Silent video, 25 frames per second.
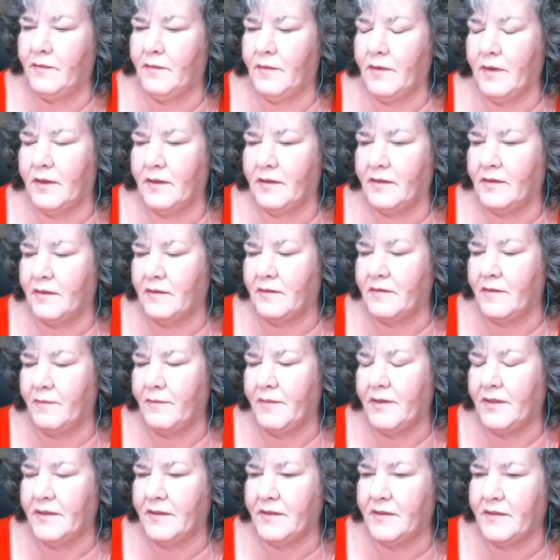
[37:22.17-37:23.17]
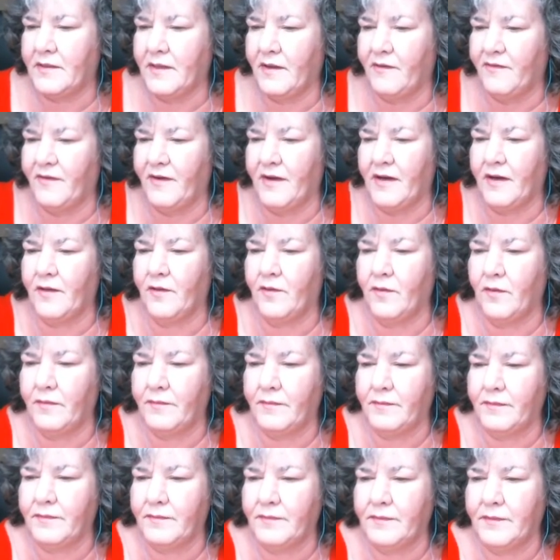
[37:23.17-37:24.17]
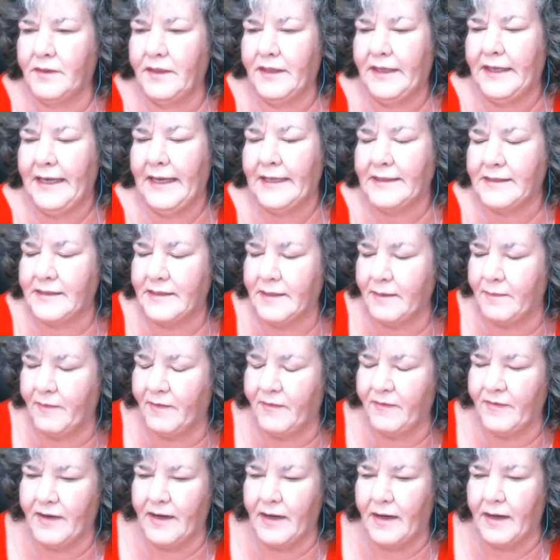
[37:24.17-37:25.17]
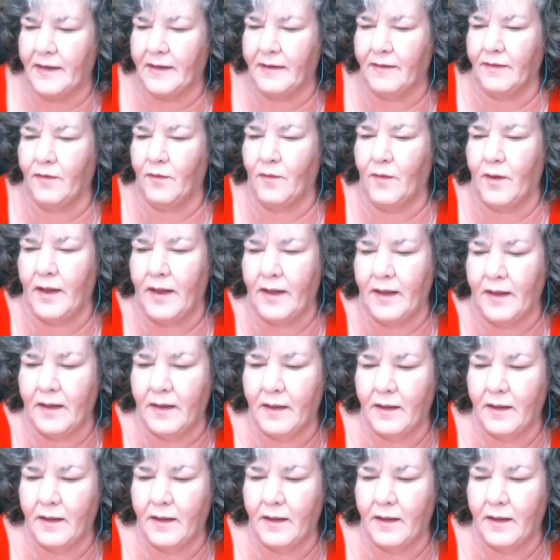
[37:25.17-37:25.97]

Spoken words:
Get some of this stuff out of the get some of it out of the way.